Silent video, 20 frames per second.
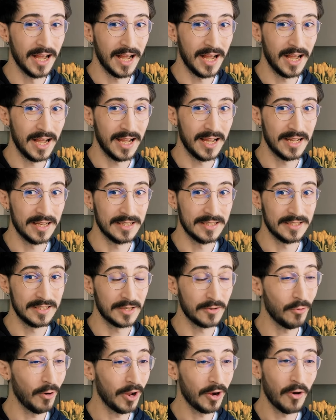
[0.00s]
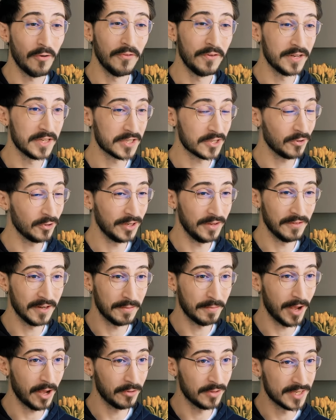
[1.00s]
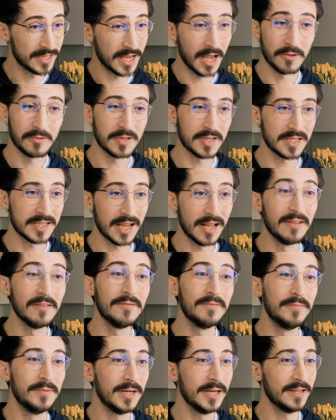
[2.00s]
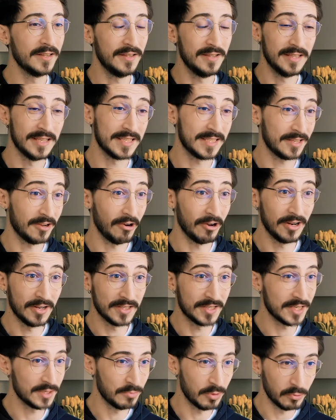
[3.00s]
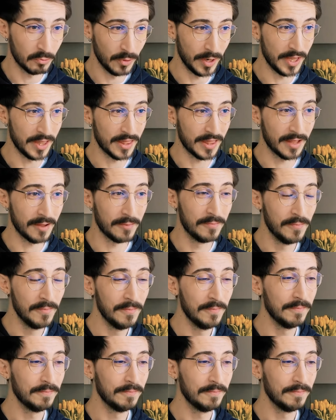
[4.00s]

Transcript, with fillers: And quite often it's not even about the sounds itself, but the silences between them,